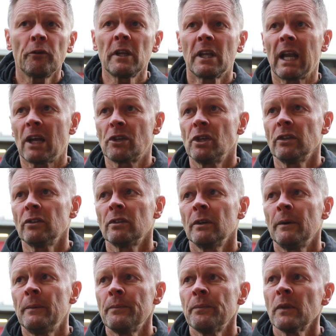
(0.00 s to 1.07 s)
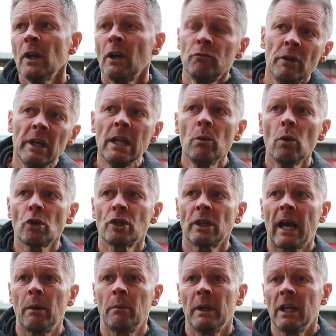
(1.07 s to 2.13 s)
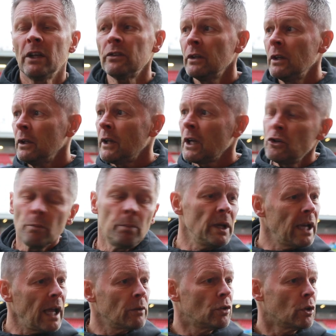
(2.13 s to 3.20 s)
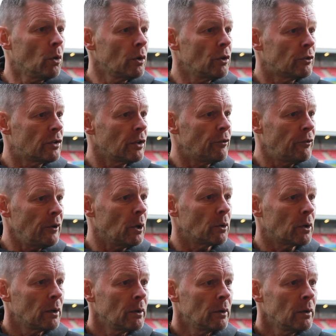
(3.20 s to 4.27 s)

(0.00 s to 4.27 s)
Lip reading: clashes, and really what should happen is they should be allowed to go on to the field.